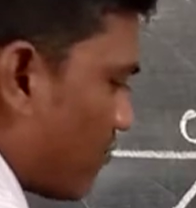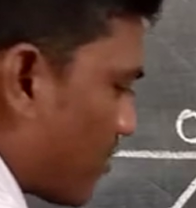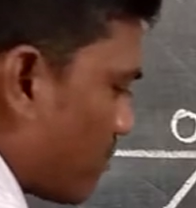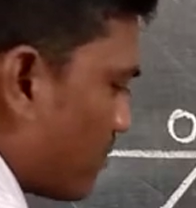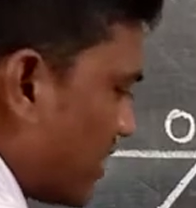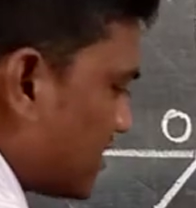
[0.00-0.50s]

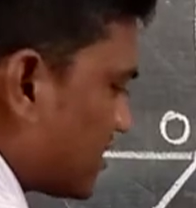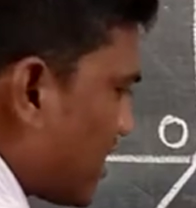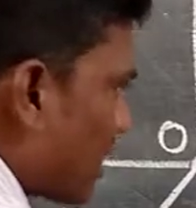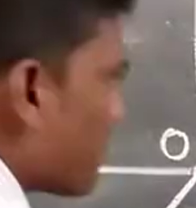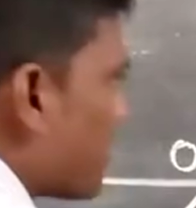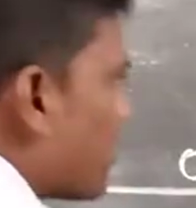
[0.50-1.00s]
from
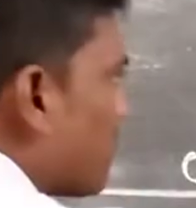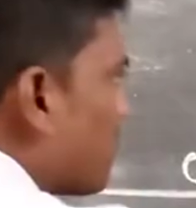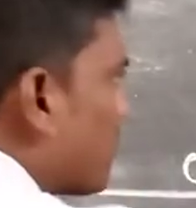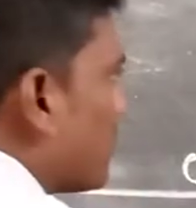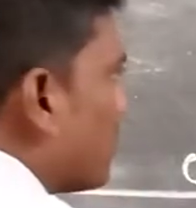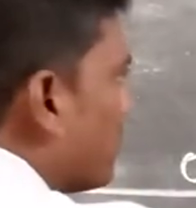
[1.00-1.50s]
denser
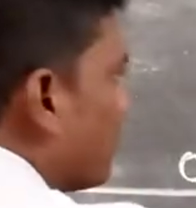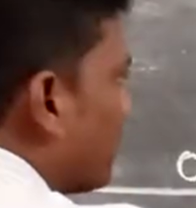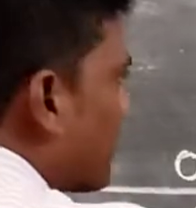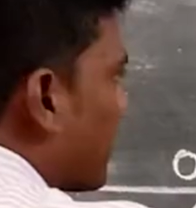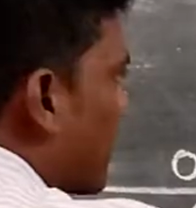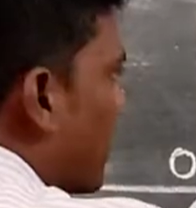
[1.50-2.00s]
medium to
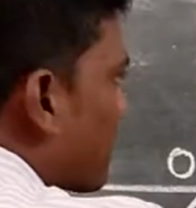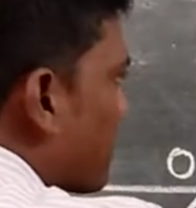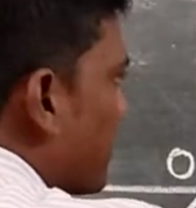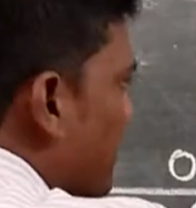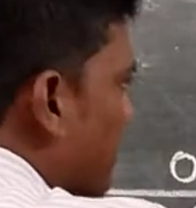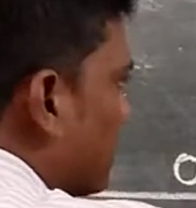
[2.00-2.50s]
rarer
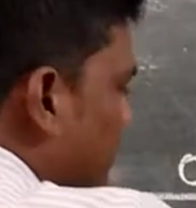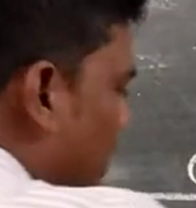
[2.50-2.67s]
medium